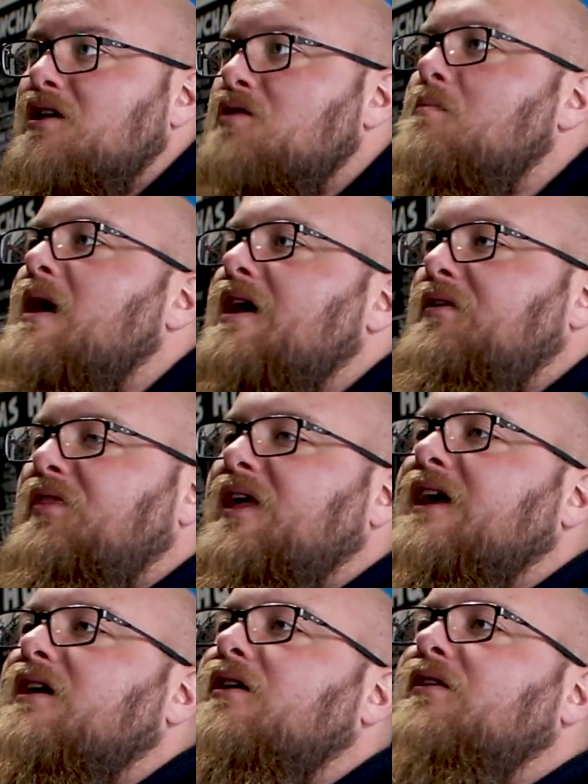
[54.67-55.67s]
You might
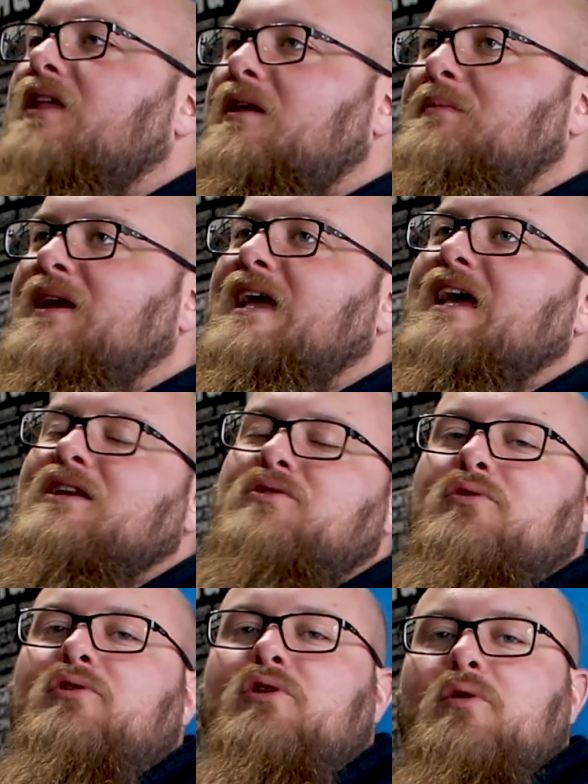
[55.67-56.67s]
think, all right, let me get
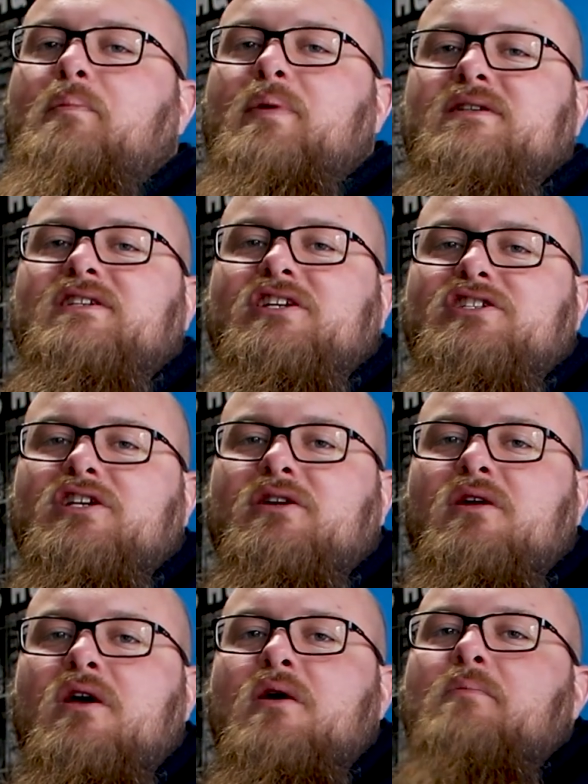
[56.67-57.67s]
into a good
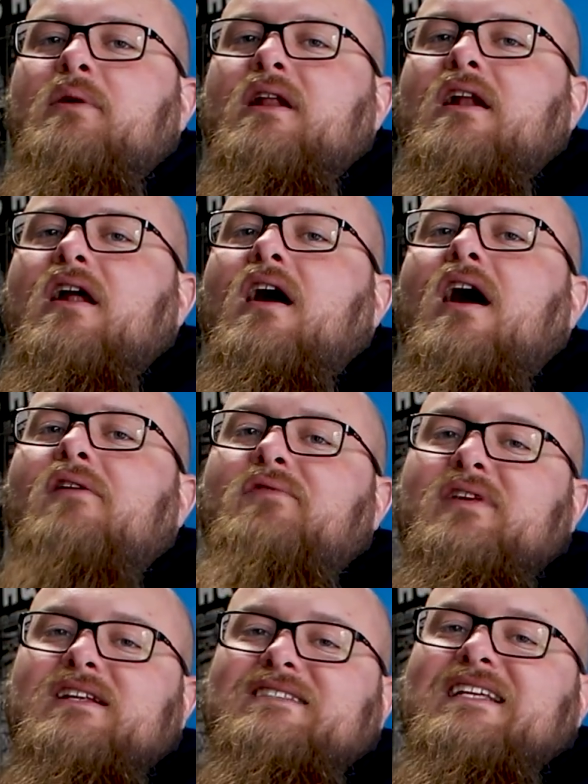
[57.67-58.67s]
position, but it
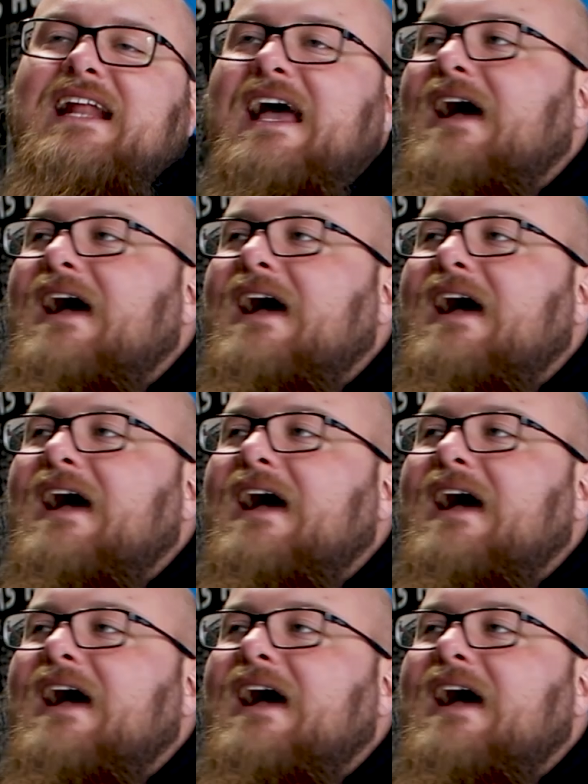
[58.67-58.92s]
often is an